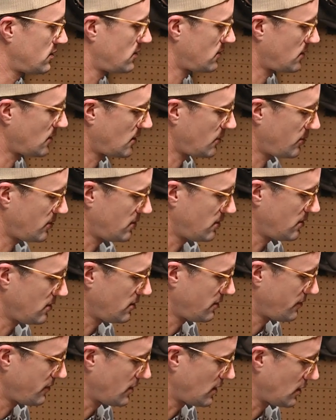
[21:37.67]
Top
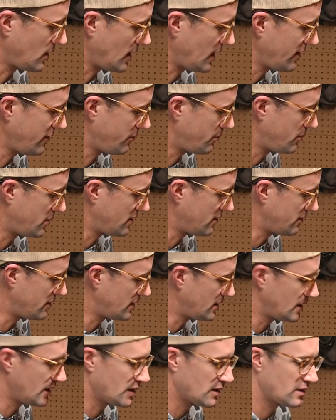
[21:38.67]
of the life
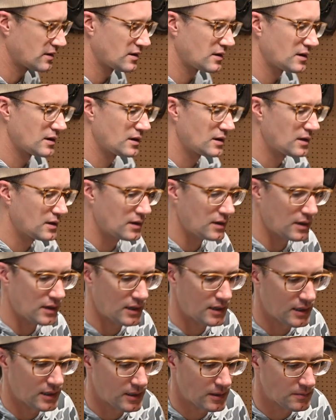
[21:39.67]
bivvy,
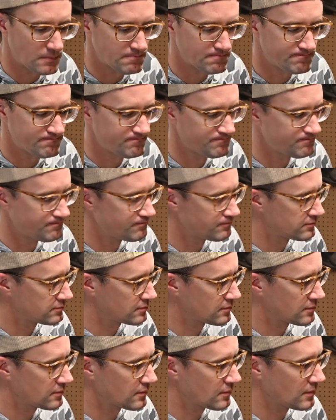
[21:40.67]
I
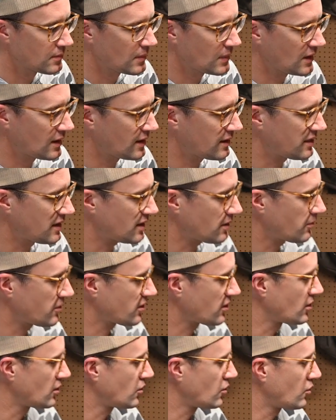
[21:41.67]
think I'm
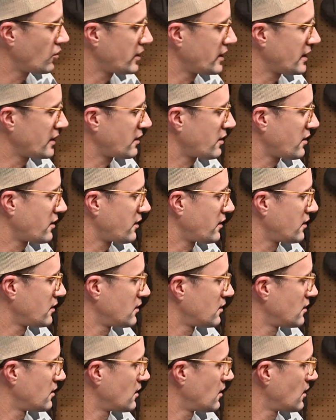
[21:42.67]
going to go with,
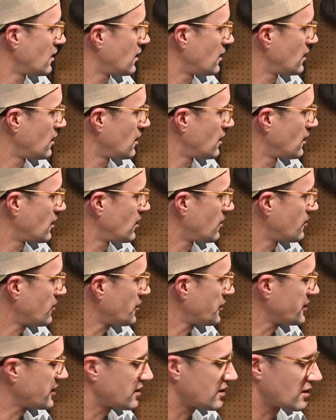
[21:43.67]

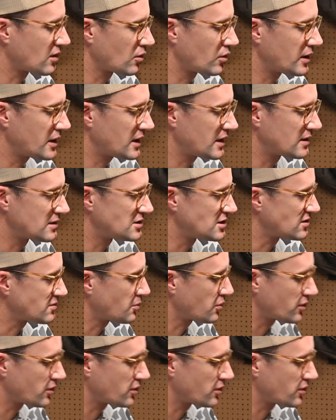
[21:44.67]
probably going to go ahead and just